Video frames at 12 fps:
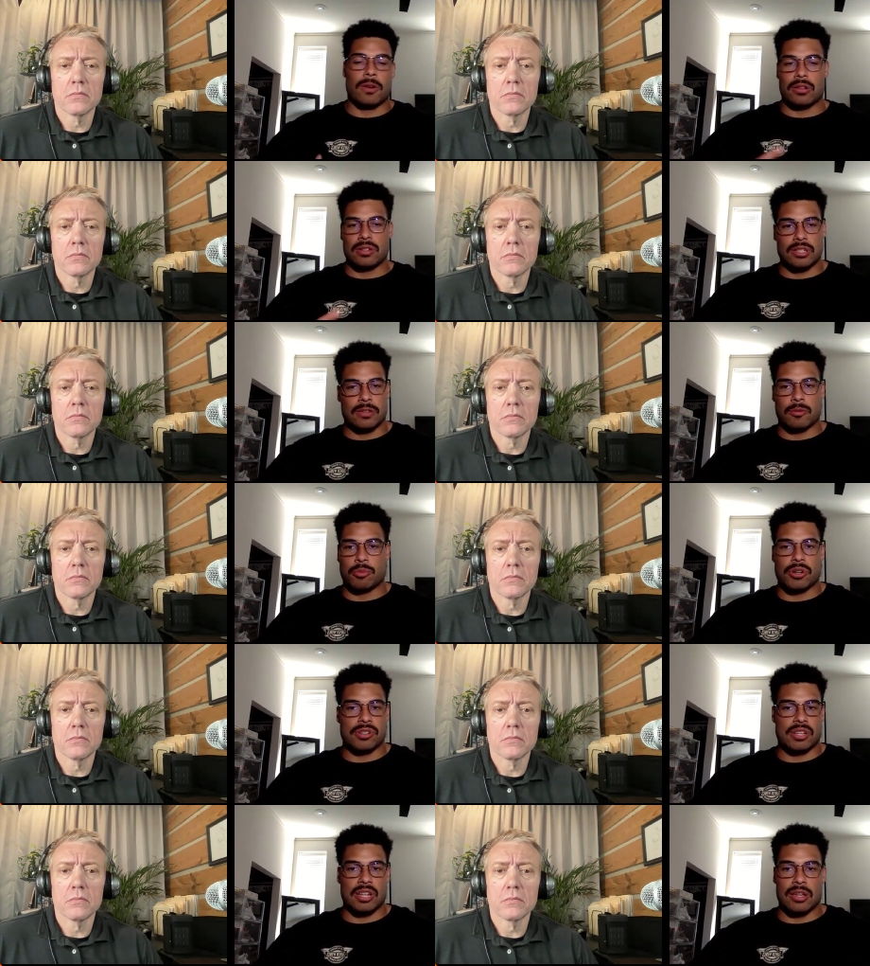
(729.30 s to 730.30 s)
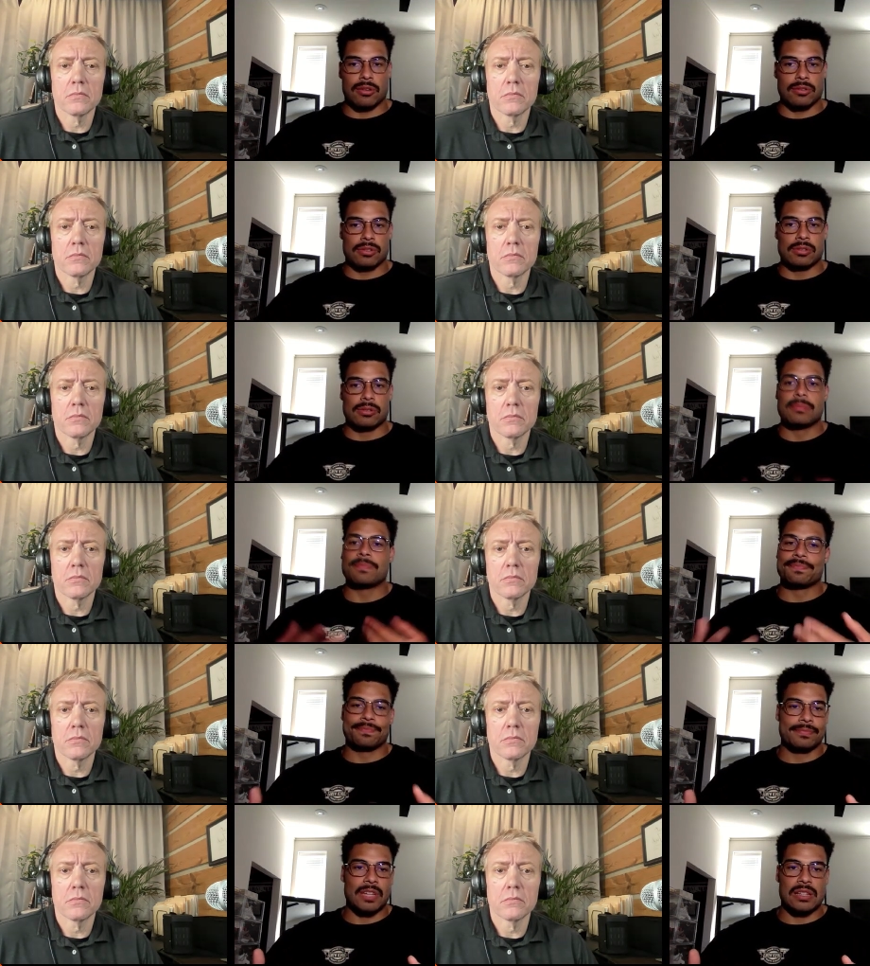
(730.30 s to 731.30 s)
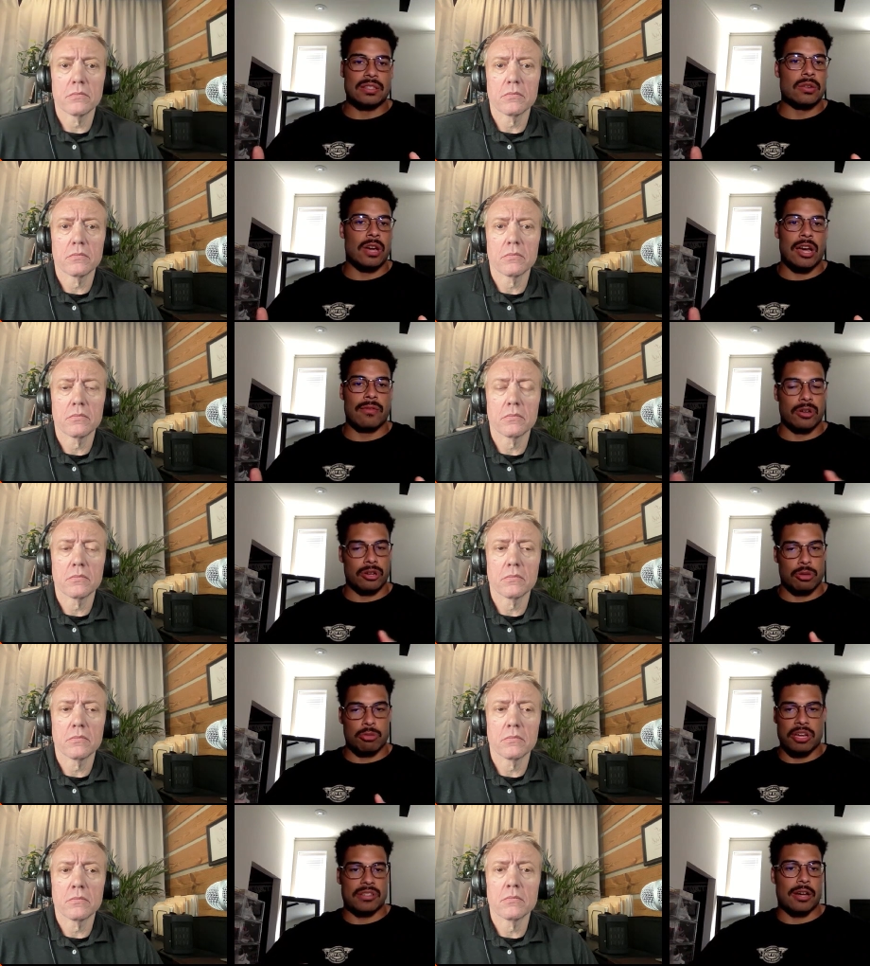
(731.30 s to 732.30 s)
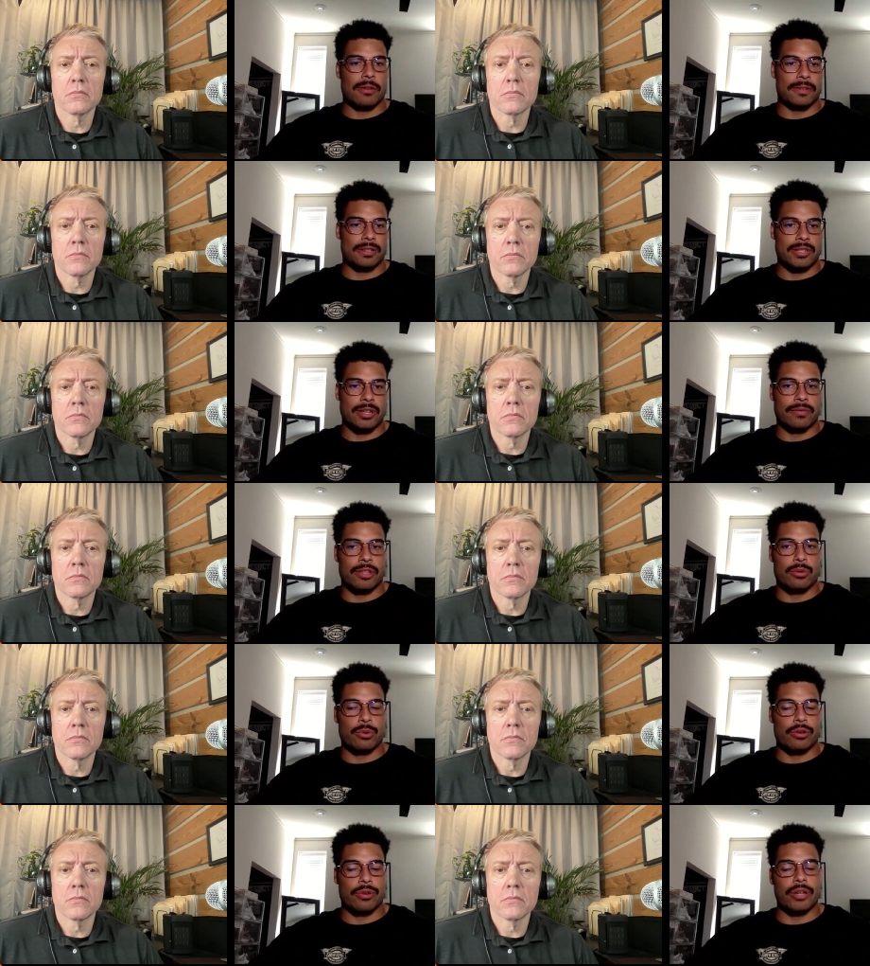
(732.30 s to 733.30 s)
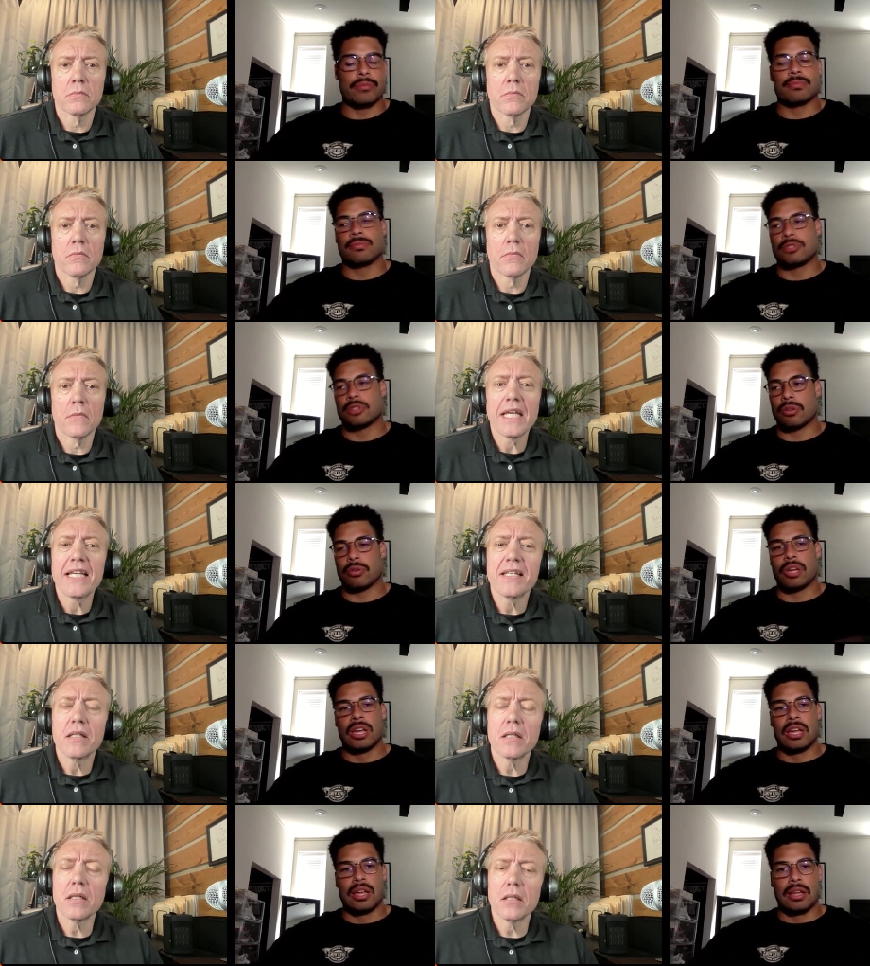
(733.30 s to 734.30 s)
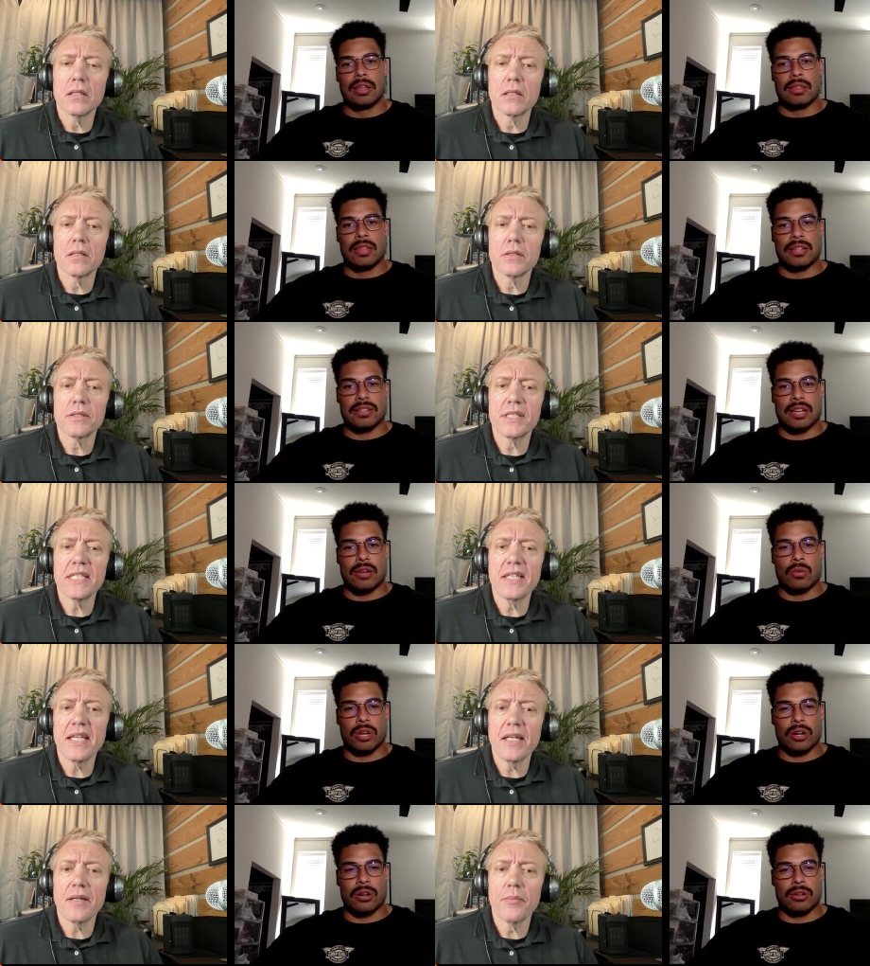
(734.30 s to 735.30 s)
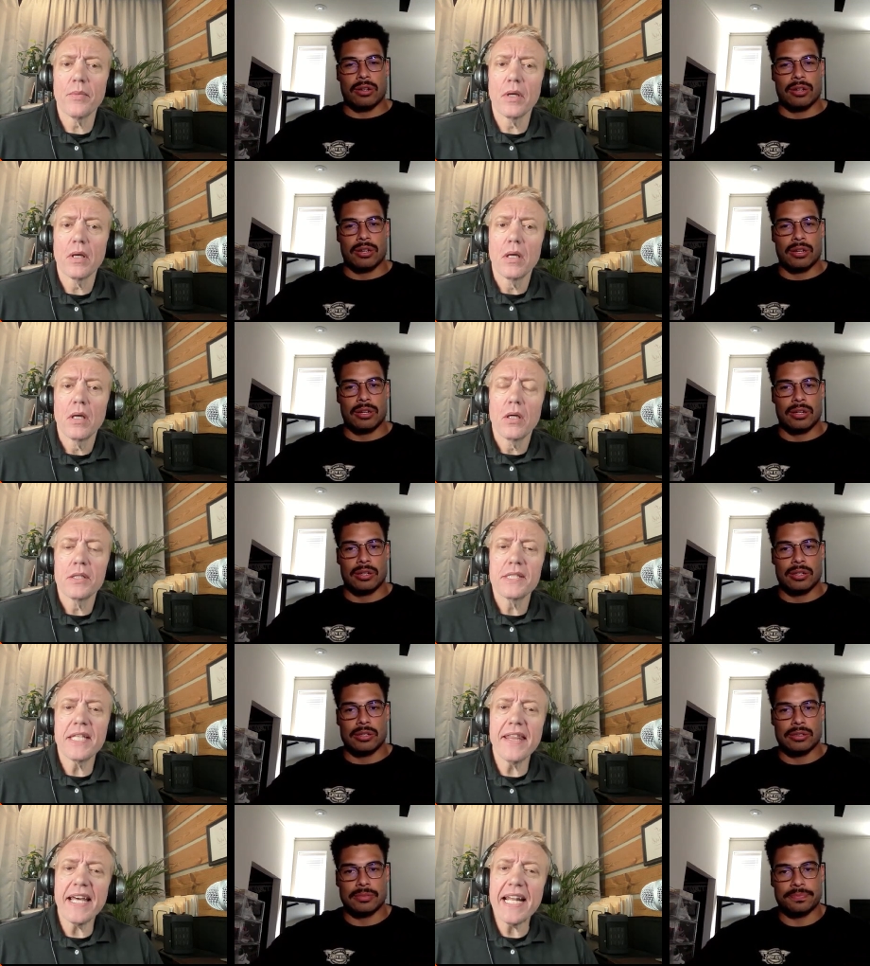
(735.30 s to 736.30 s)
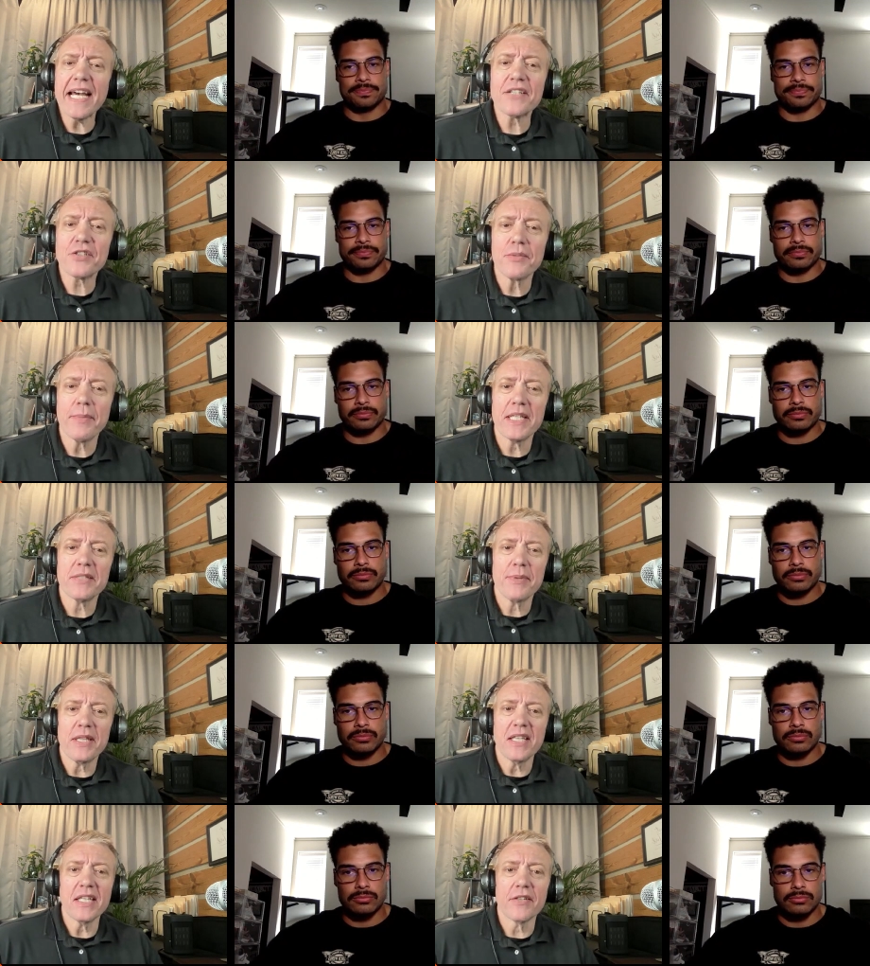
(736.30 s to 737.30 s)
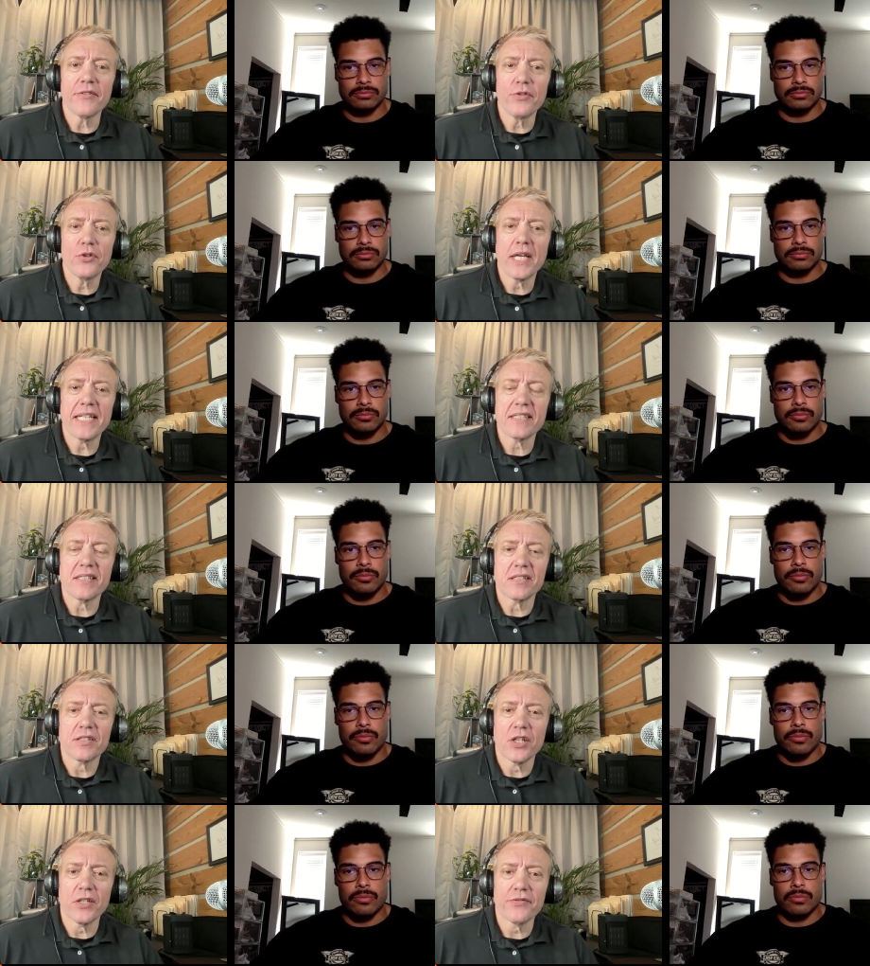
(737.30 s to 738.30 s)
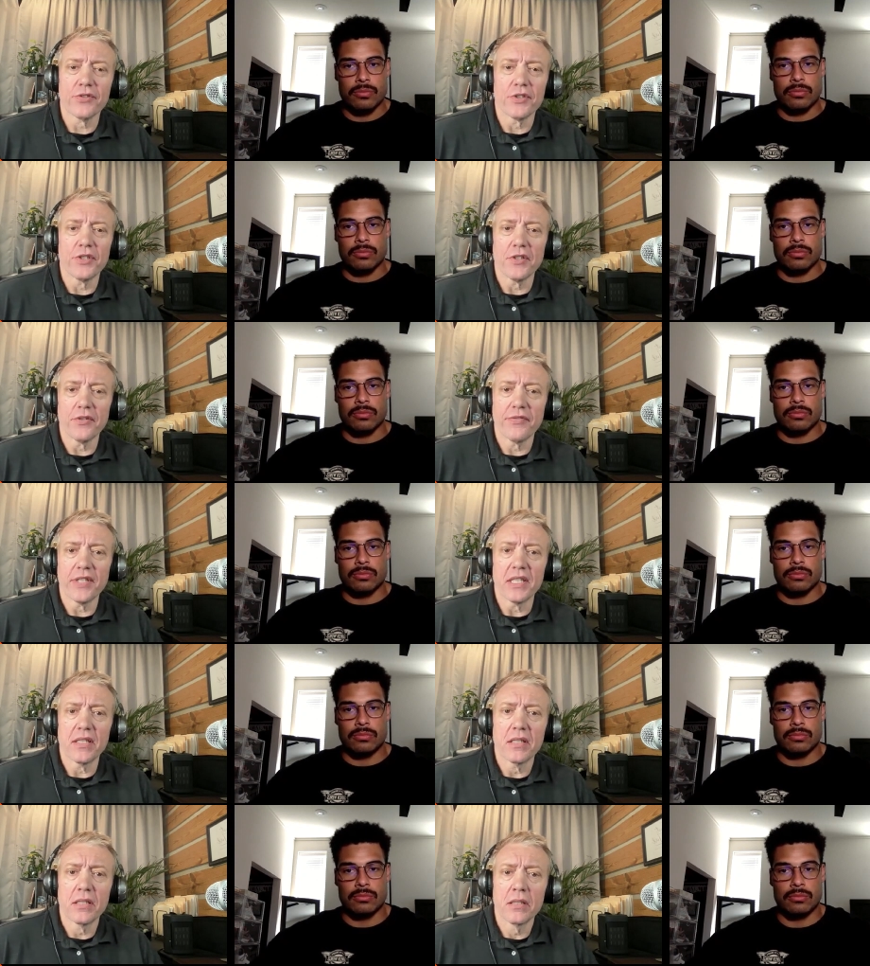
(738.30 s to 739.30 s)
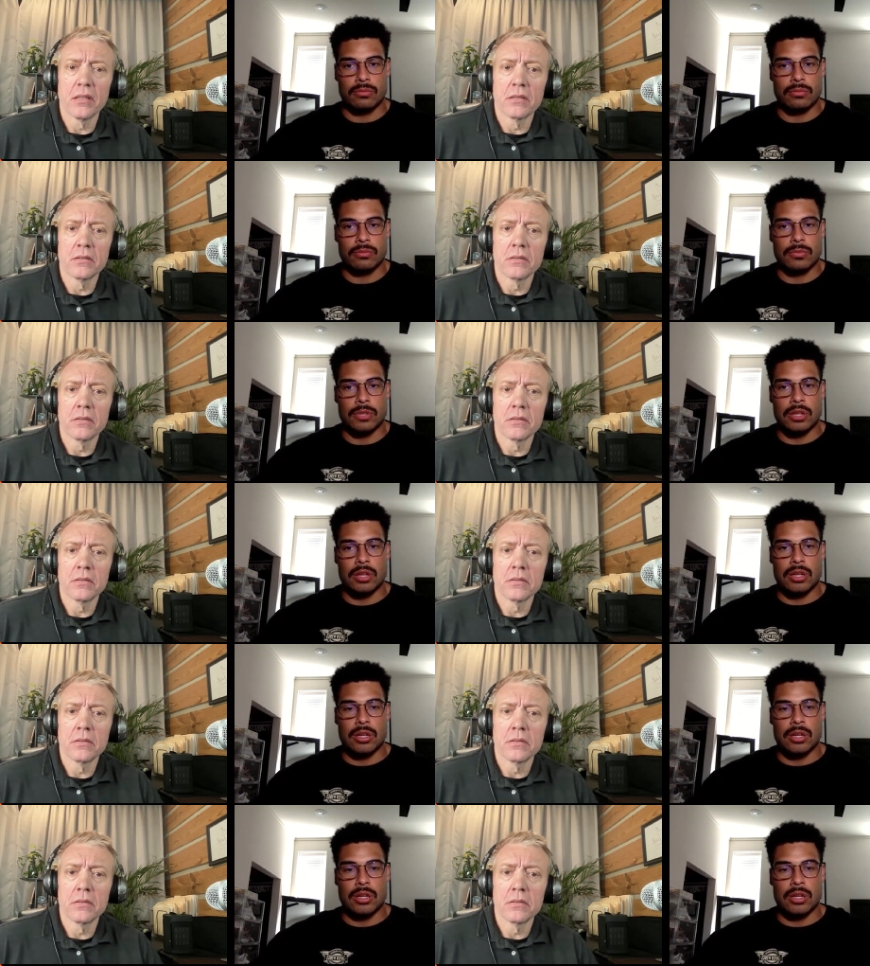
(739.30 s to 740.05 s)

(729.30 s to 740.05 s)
Speaker 1: and still have all your base offense stuff that you want to run so that's kind of see, where that,
Speaker 2: see that actually makes me think of you guys as tougher to defend yeah i mean it